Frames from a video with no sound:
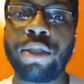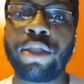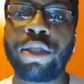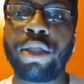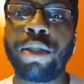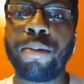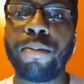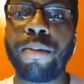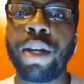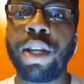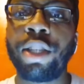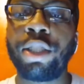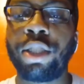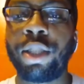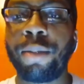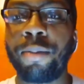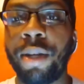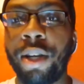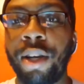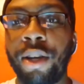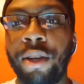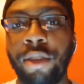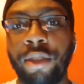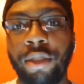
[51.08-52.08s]
too much
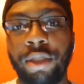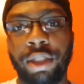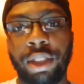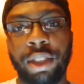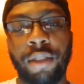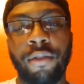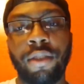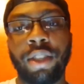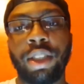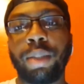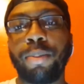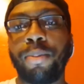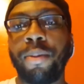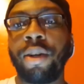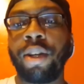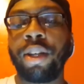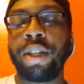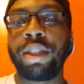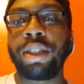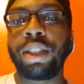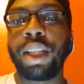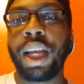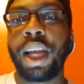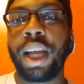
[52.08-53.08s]
about some of the
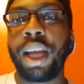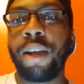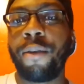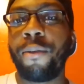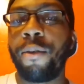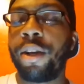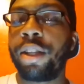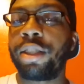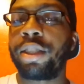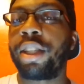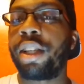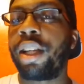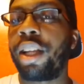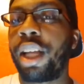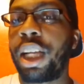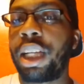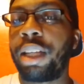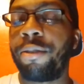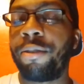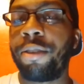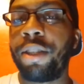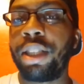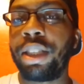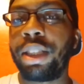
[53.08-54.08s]
spoilers that was on
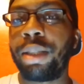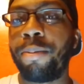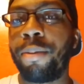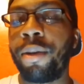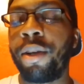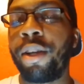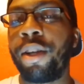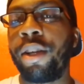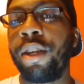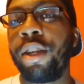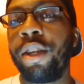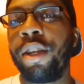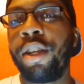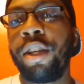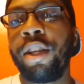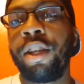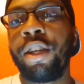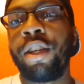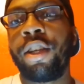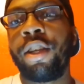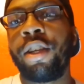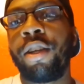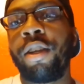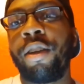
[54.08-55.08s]
live feeds, but
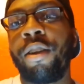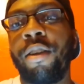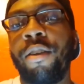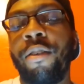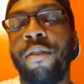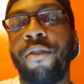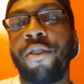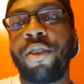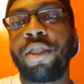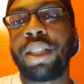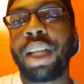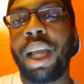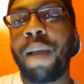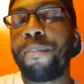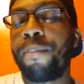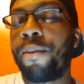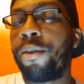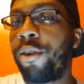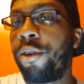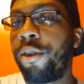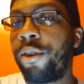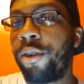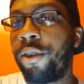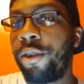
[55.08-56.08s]
for
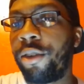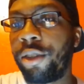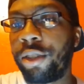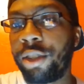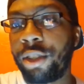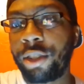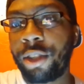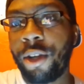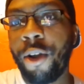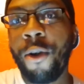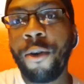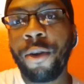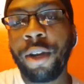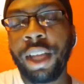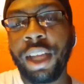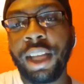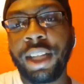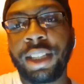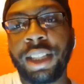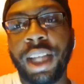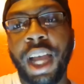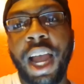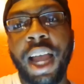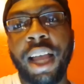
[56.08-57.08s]
example, Cody
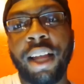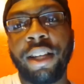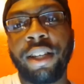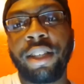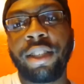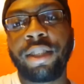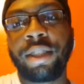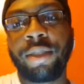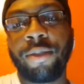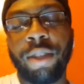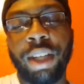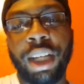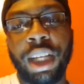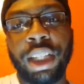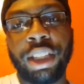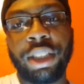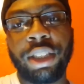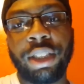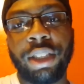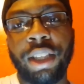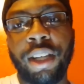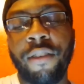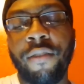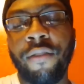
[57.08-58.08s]
and Tyler's
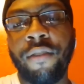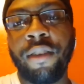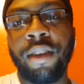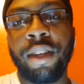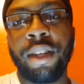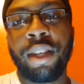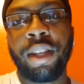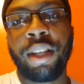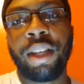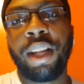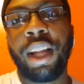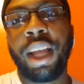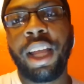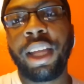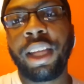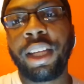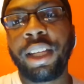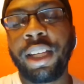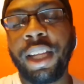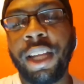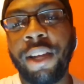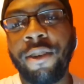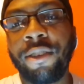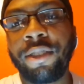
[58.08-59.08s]
relationship.
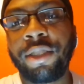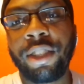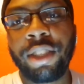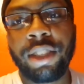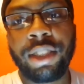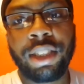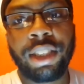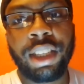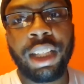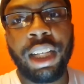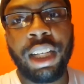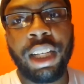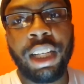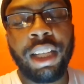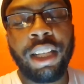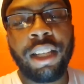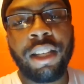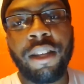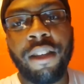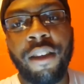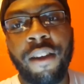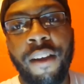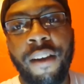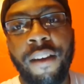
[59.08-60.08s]
Like there was a
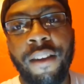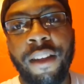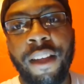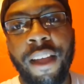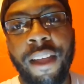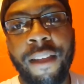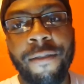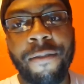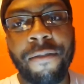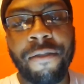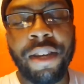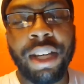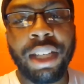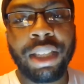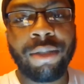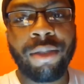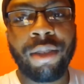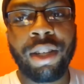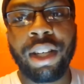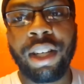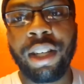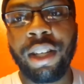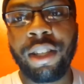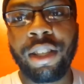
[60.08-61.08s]
scene on live feeds
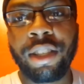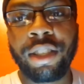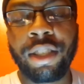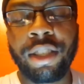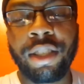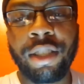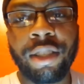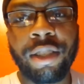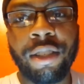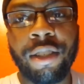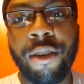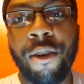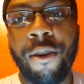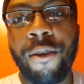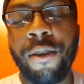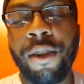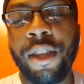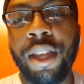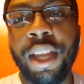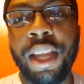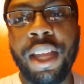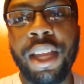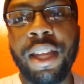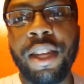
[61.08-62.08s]
where
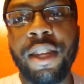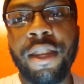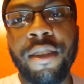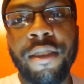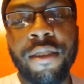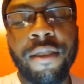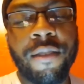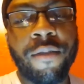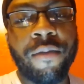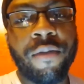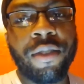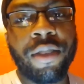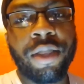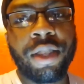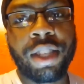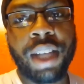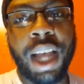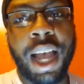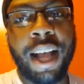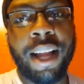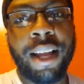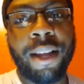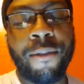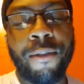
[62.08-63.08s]
Cody and
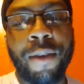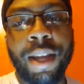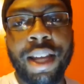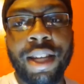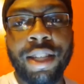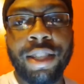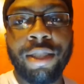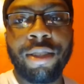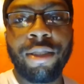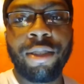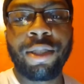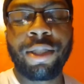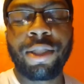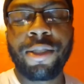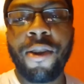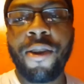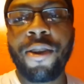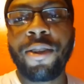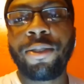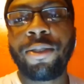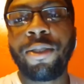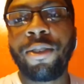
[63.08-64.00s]
Tyler went into the storage